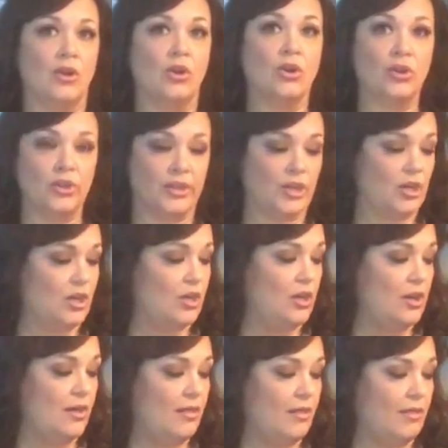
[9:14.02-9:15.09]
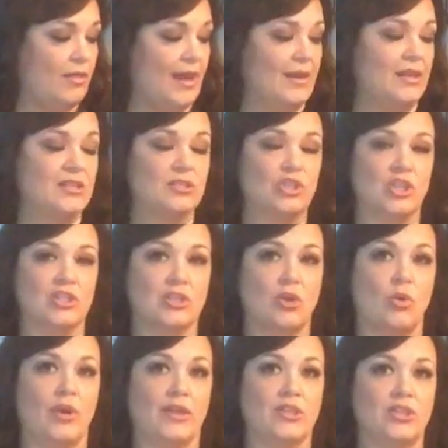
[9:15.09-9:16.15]
earlier, that is just
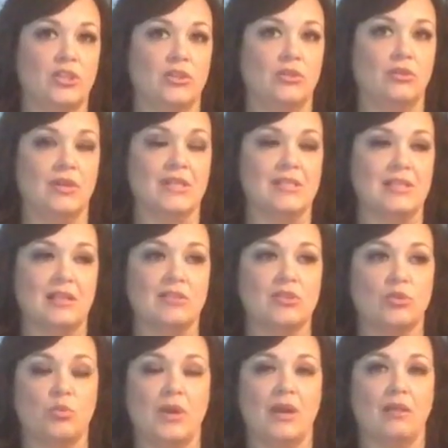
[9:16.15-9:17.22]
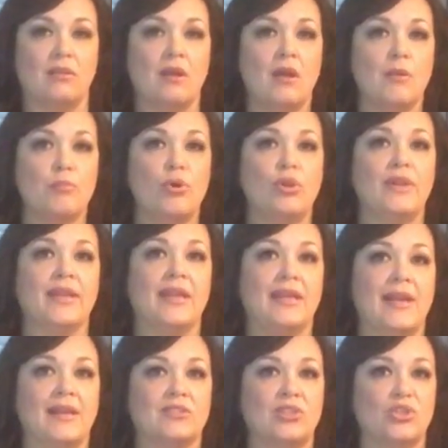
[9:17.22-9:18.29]
going to assist with pulling
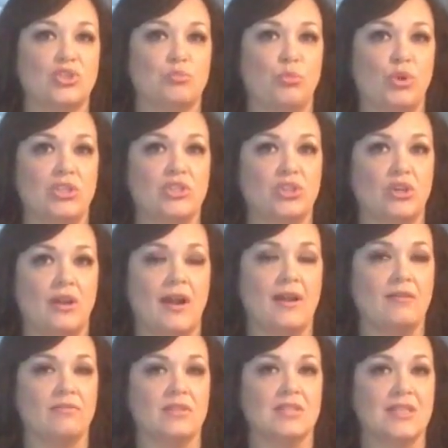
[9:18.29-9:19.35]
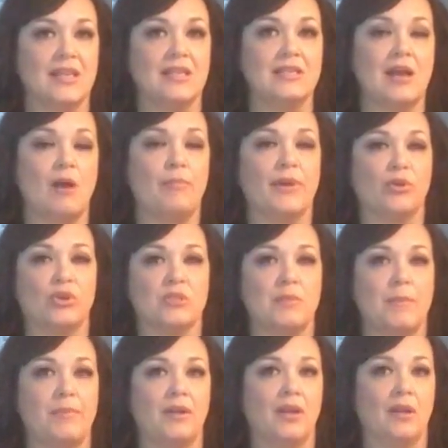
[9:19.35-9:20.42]
any excess moisture out of the skin to help it crisp
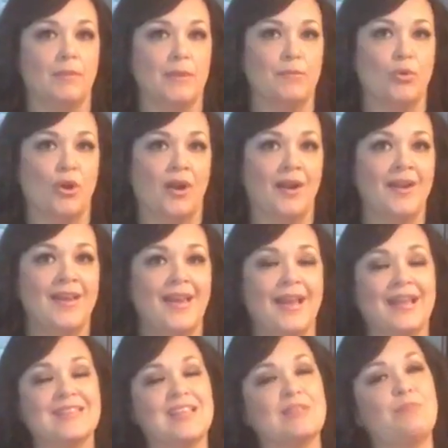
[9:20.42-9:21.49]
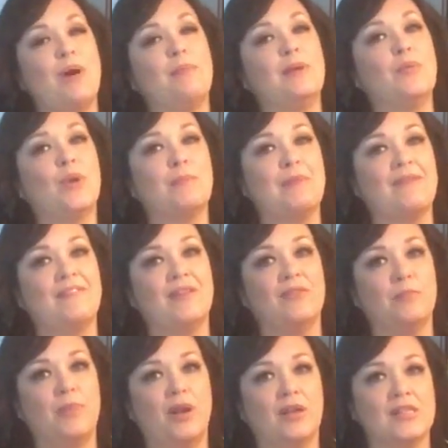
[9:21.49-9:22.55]
up a little bit more, because that's probably one of my
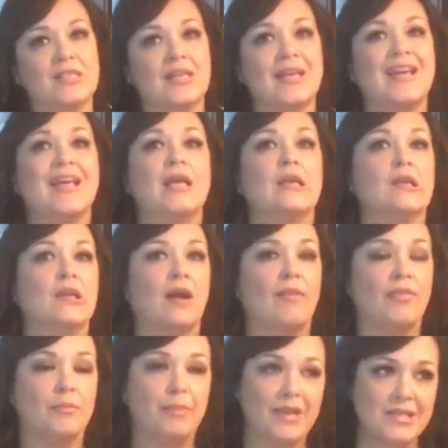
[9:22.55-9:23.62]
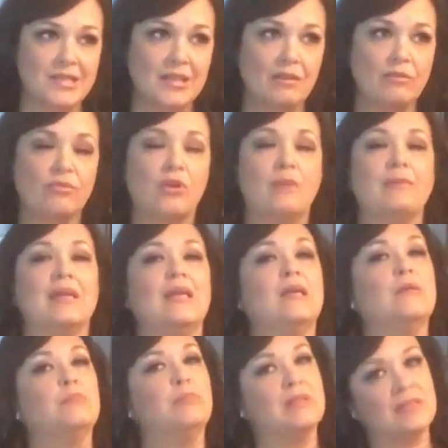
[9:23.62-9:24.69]
favorite parts. Not the best thing for
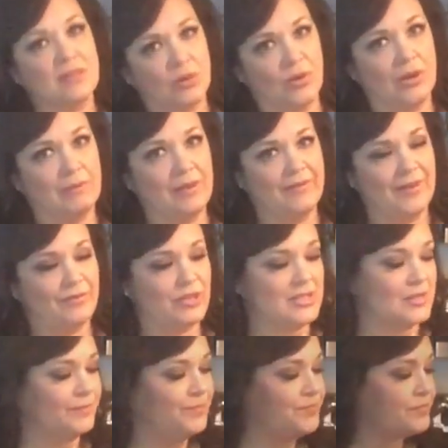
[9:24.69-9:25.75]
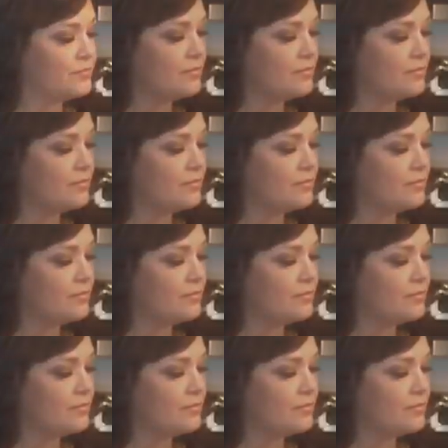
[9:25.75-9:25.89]
me, but still one of my favorites.